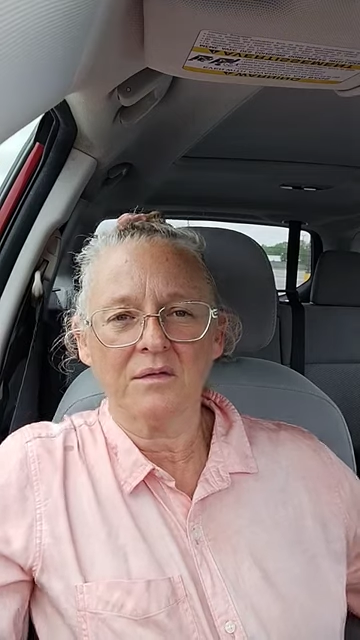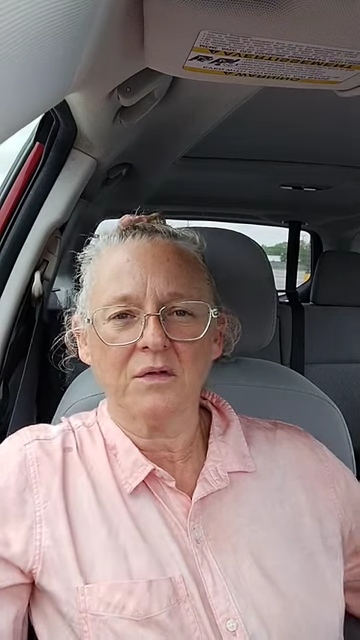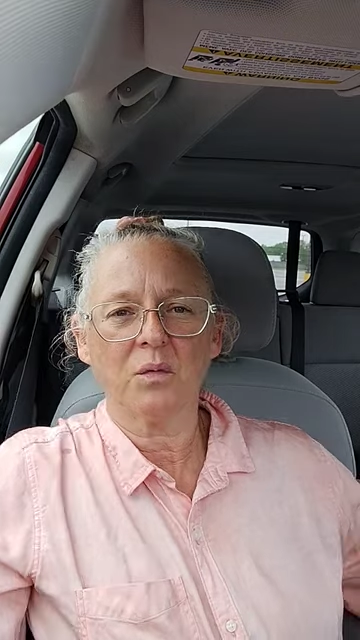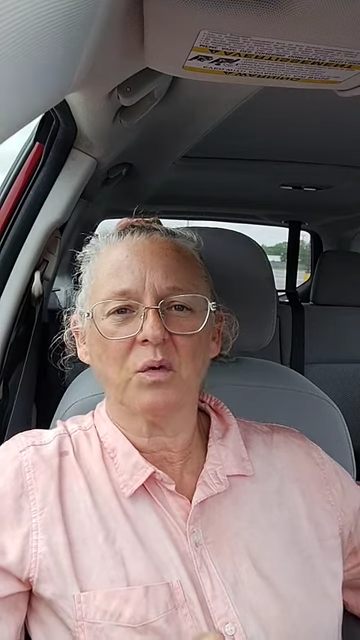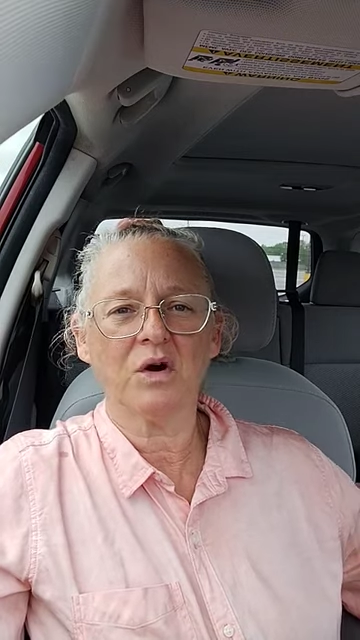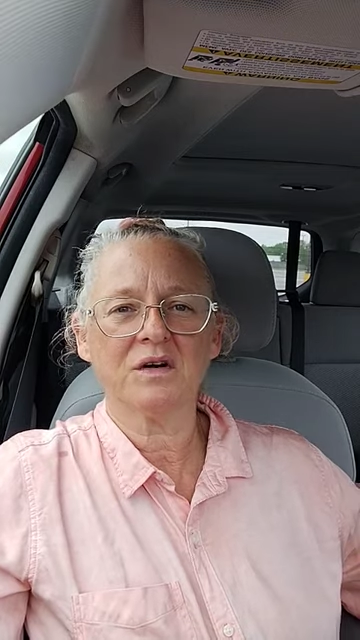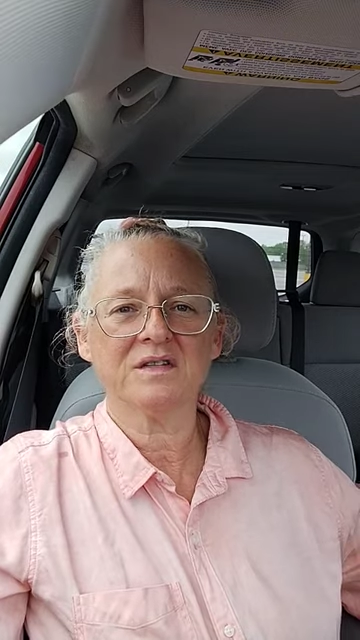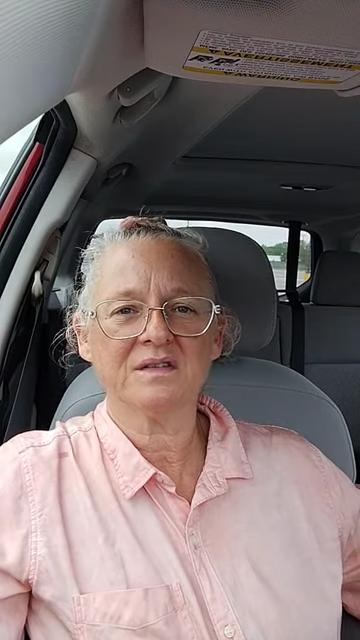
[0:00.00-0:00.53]
The
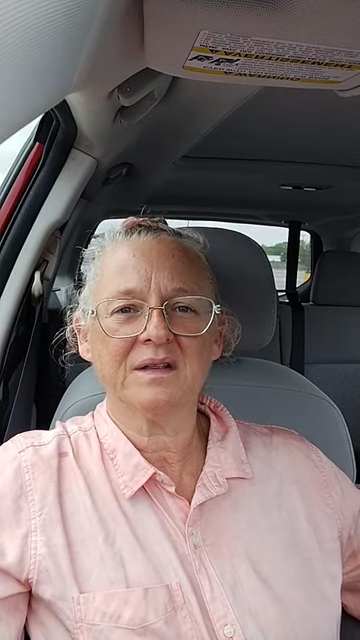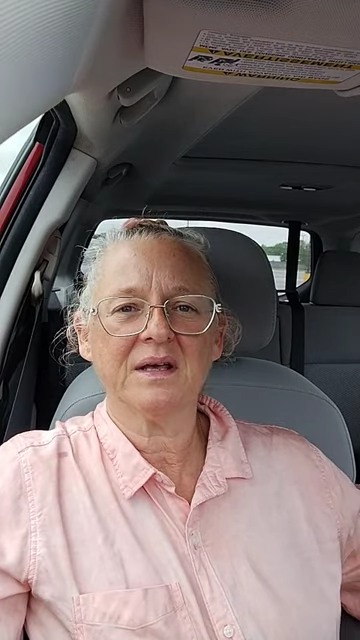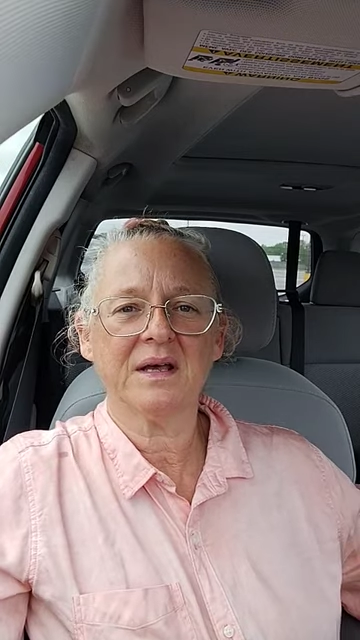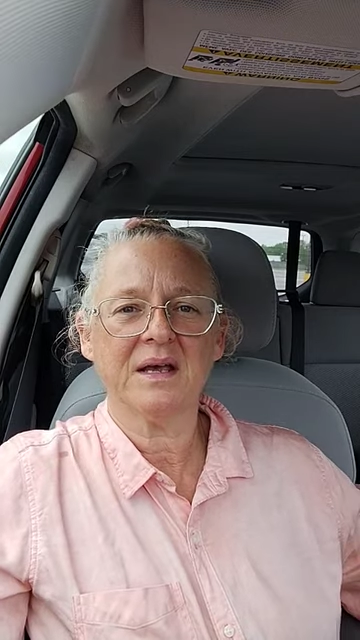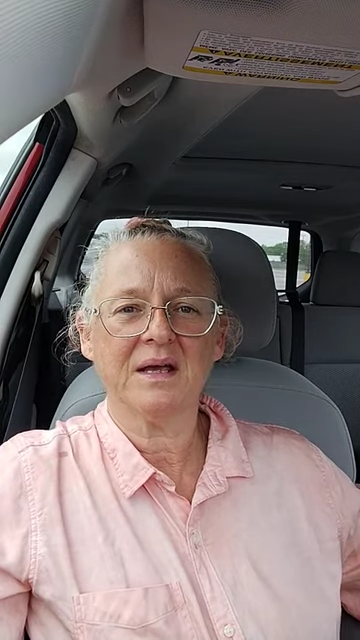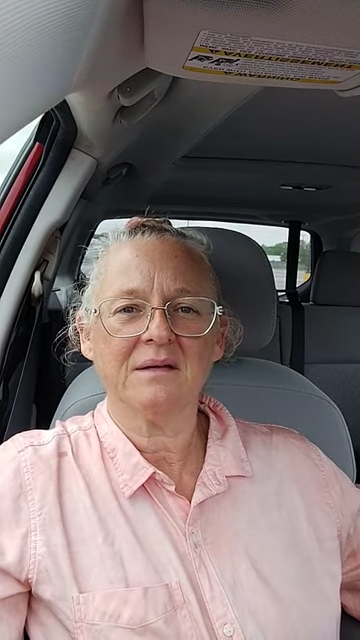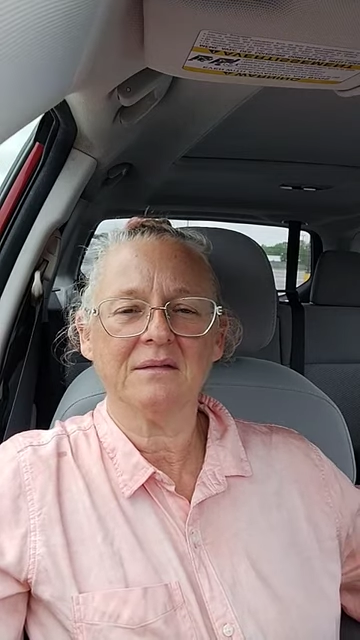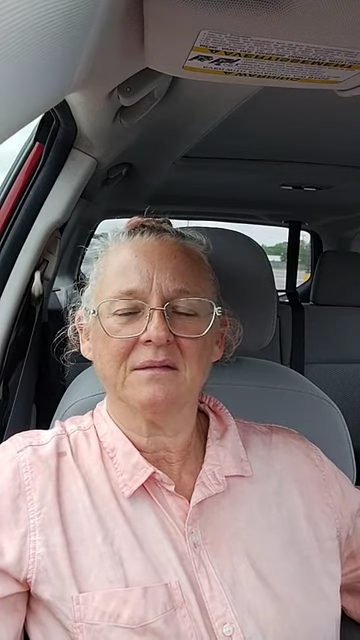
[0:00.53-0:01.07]
worst
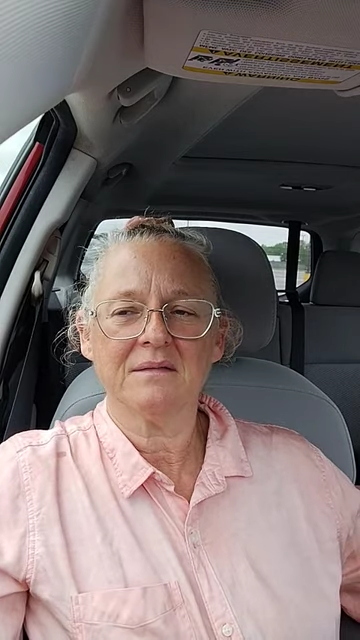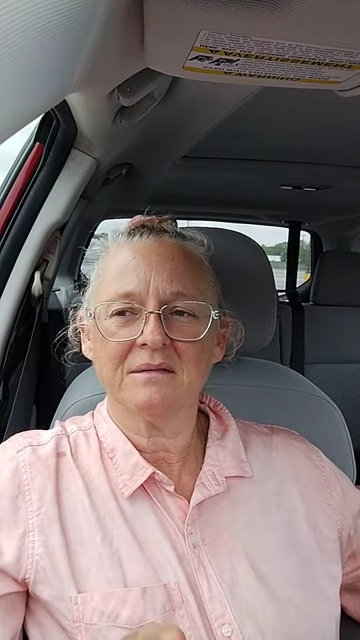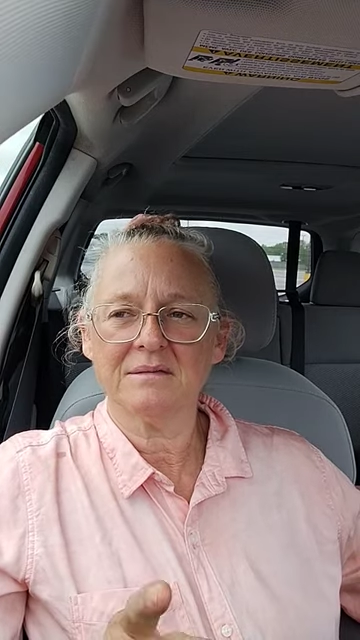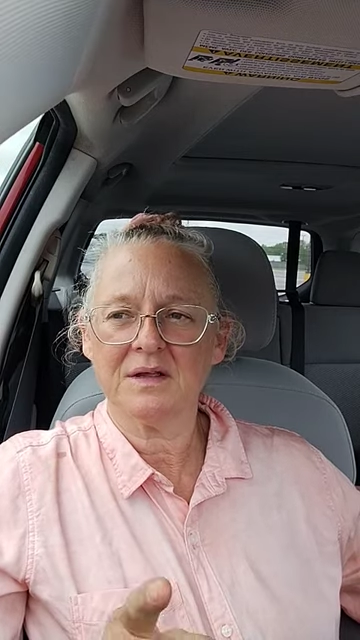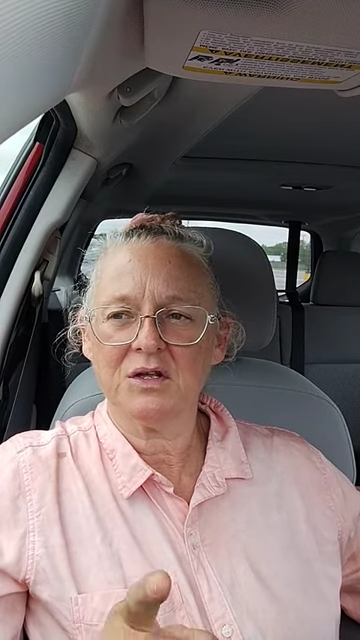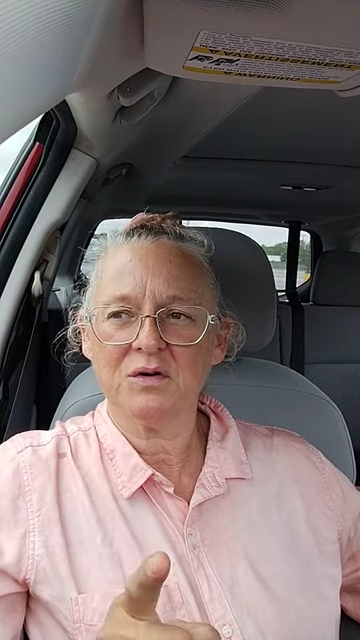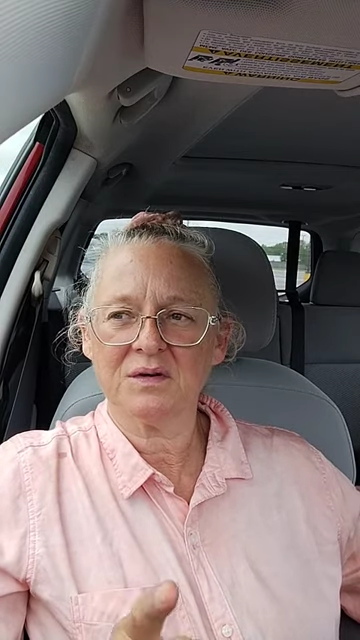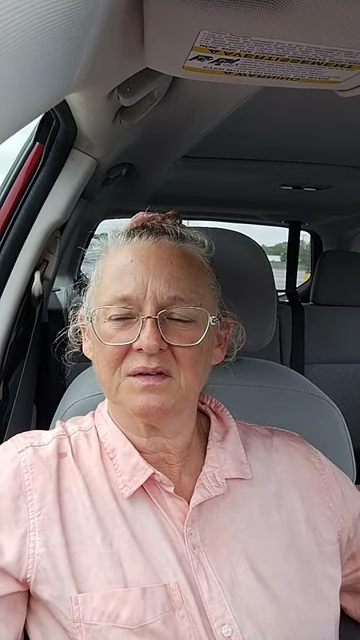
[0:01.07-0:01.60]
thing
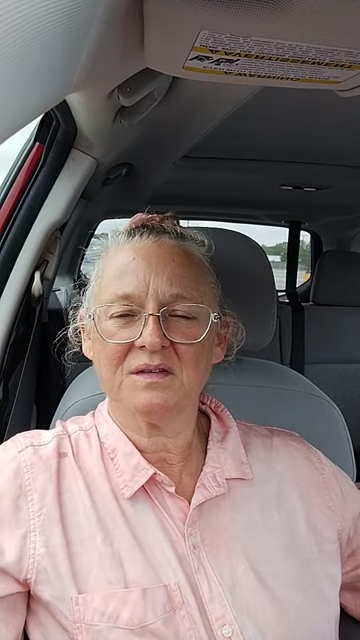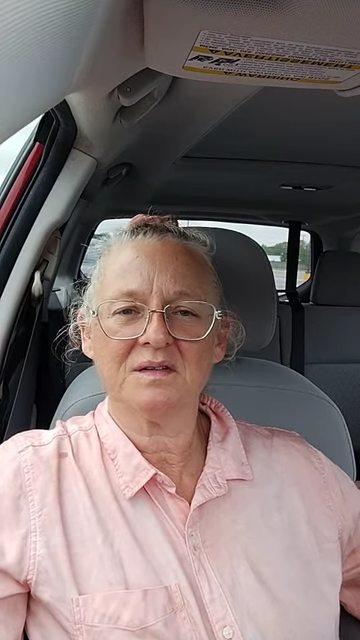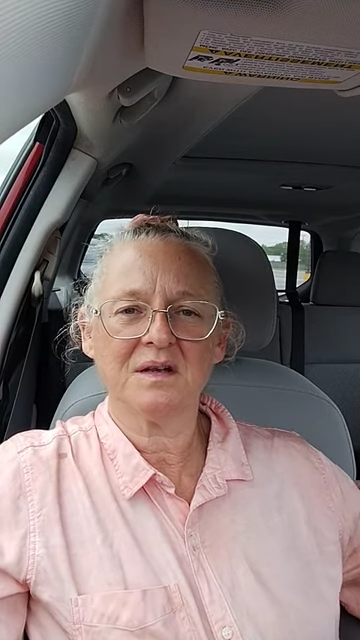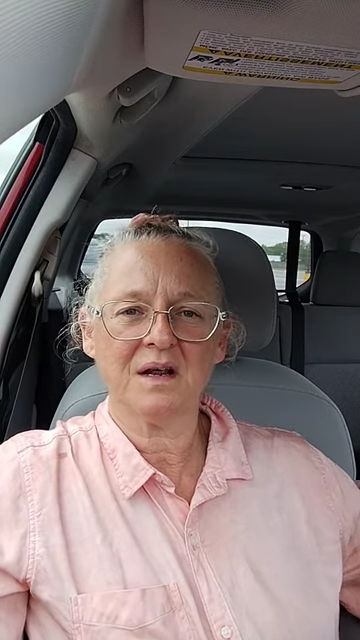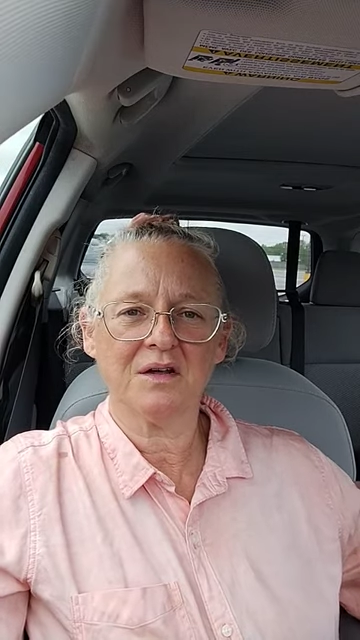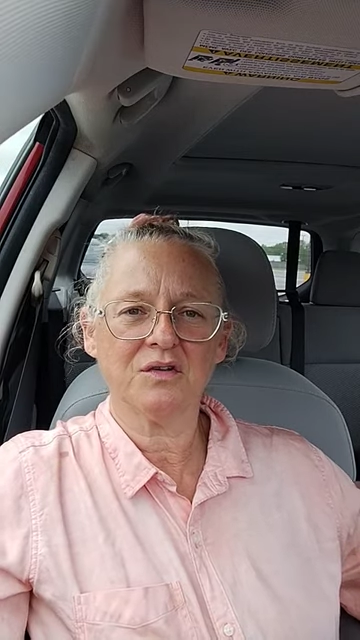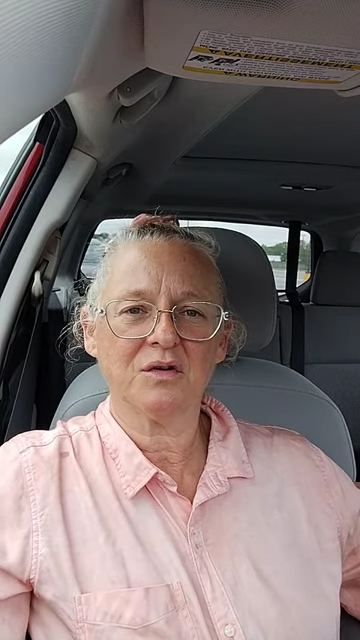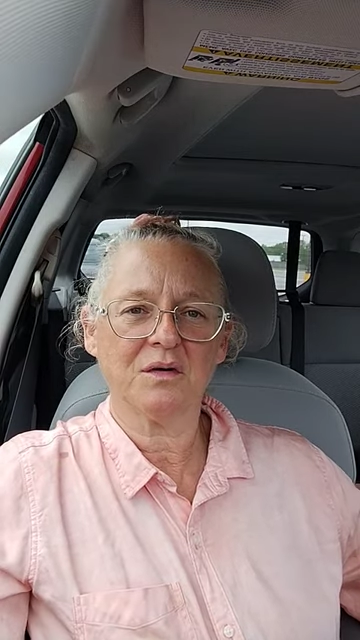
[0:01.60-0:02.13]
that you can
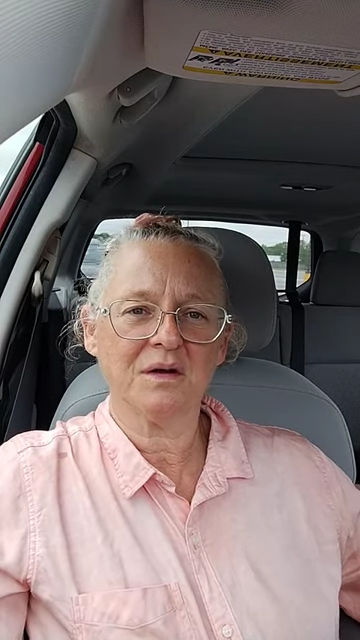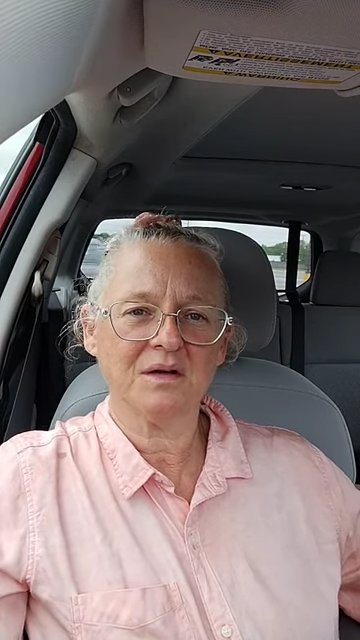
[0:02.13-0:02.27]
sit under